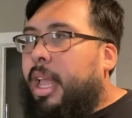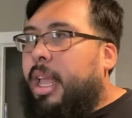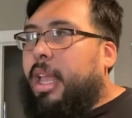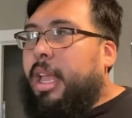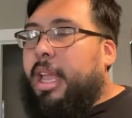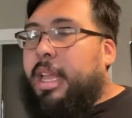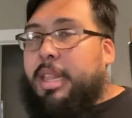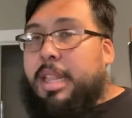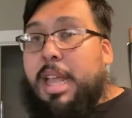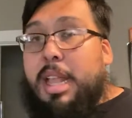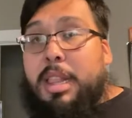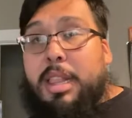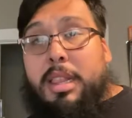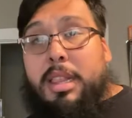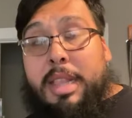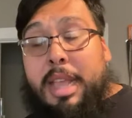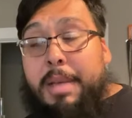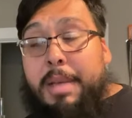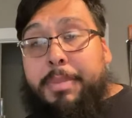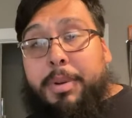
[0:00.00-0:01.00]
and
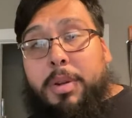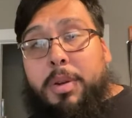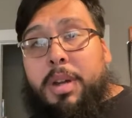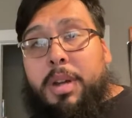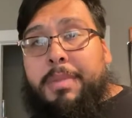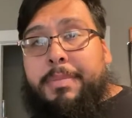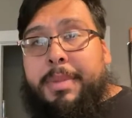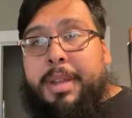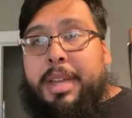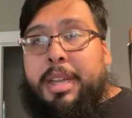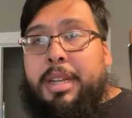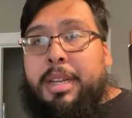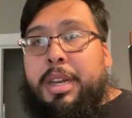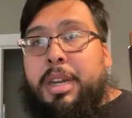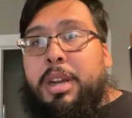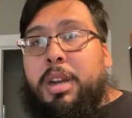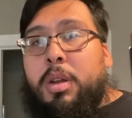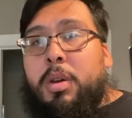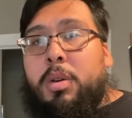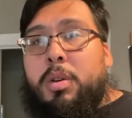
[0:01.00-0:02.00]
that blew up, man,
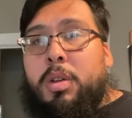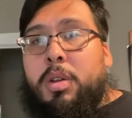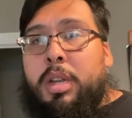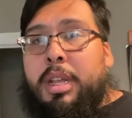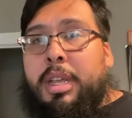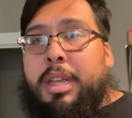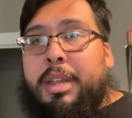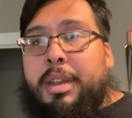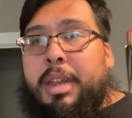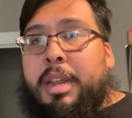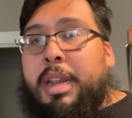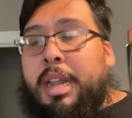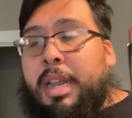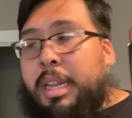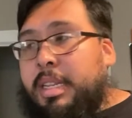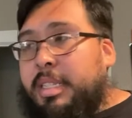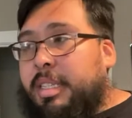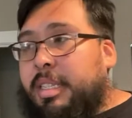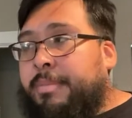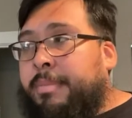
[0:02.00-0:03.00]
here locally, and at
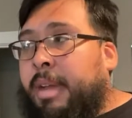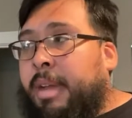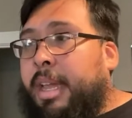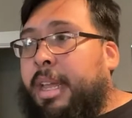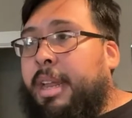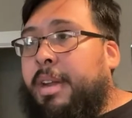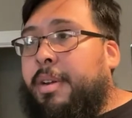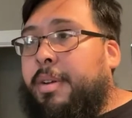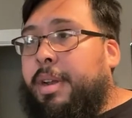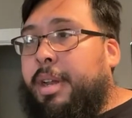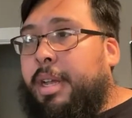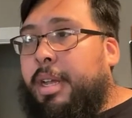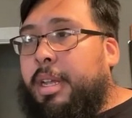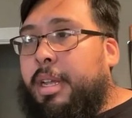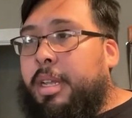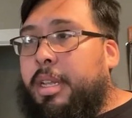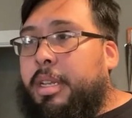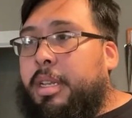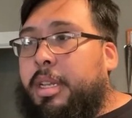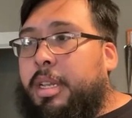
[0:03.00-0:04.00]
least in my
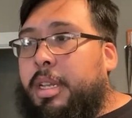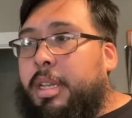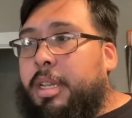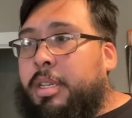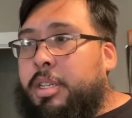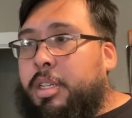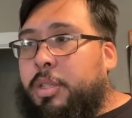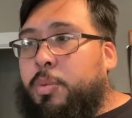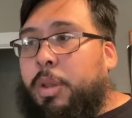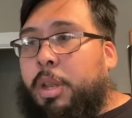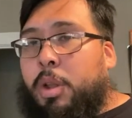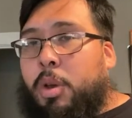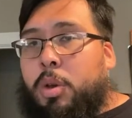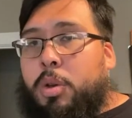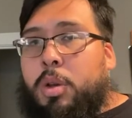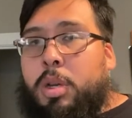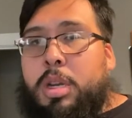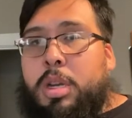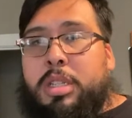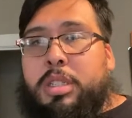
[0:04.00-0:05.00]
area, just with
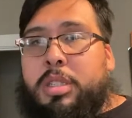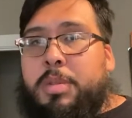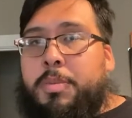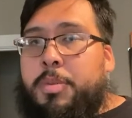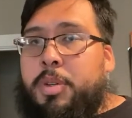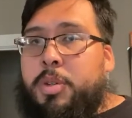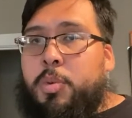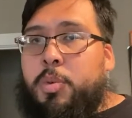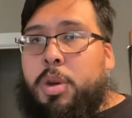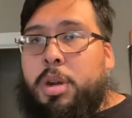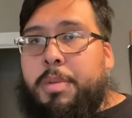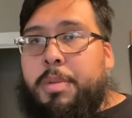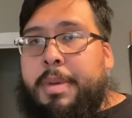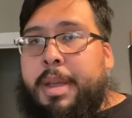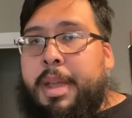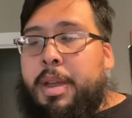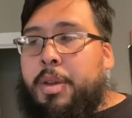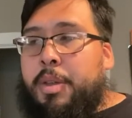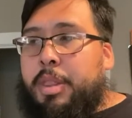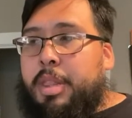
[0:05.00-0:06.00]
local customers, word of
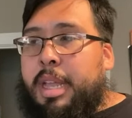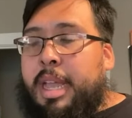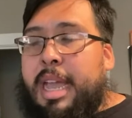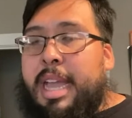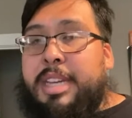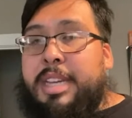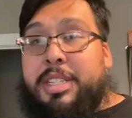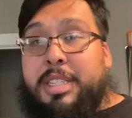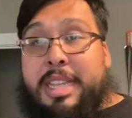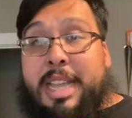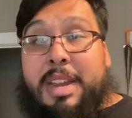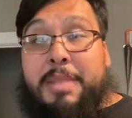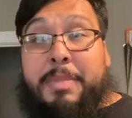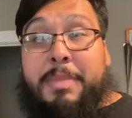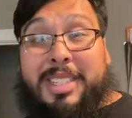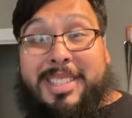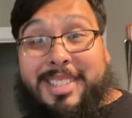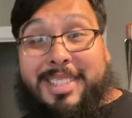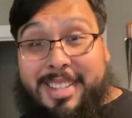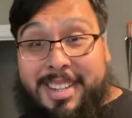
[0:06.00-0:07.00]
mouth. I had just had my
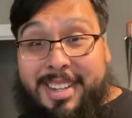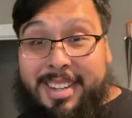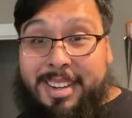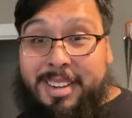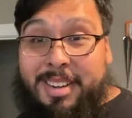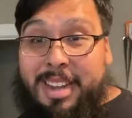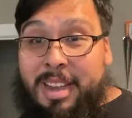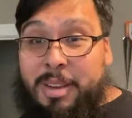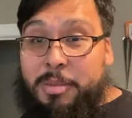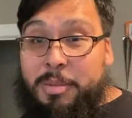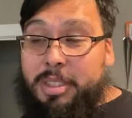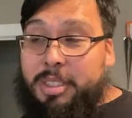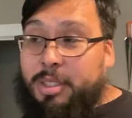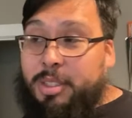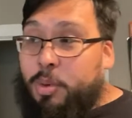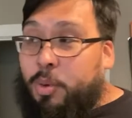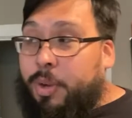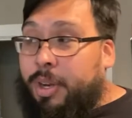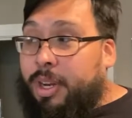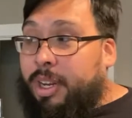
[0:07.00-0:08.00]
son. I was
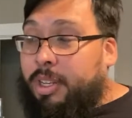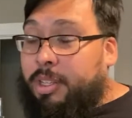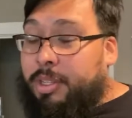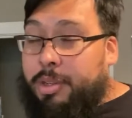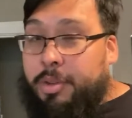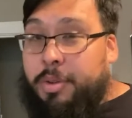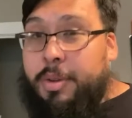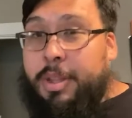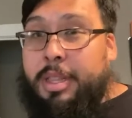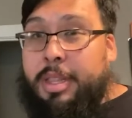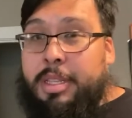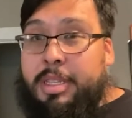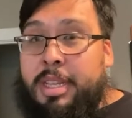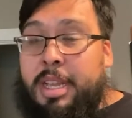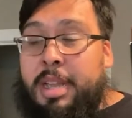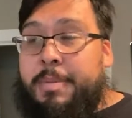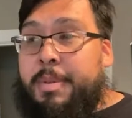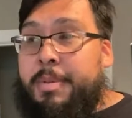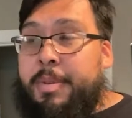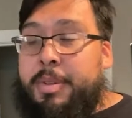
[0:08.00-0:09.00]
22 at the
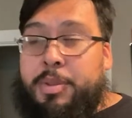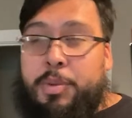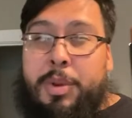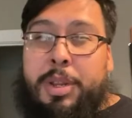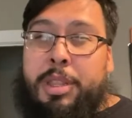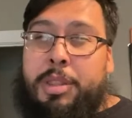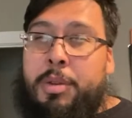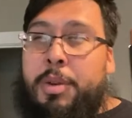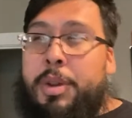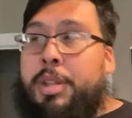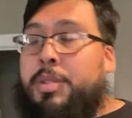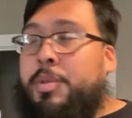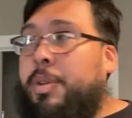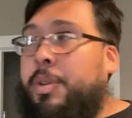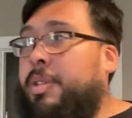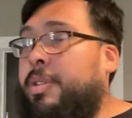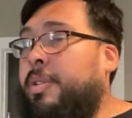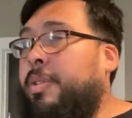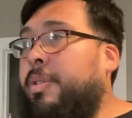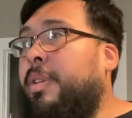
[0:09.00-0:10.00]
time. I was 23,
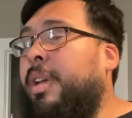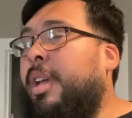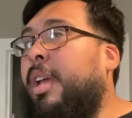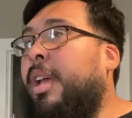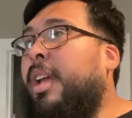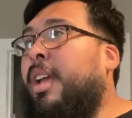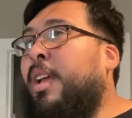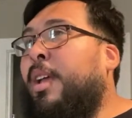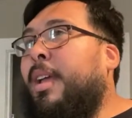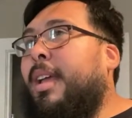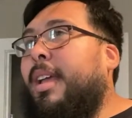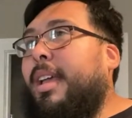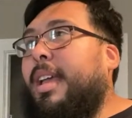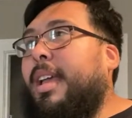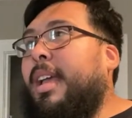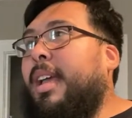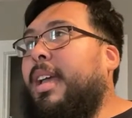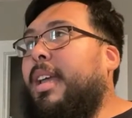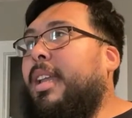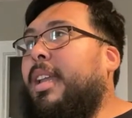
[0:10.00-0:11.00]
22,
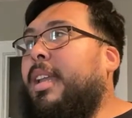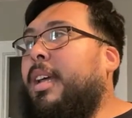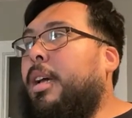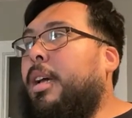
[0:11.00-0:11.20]
and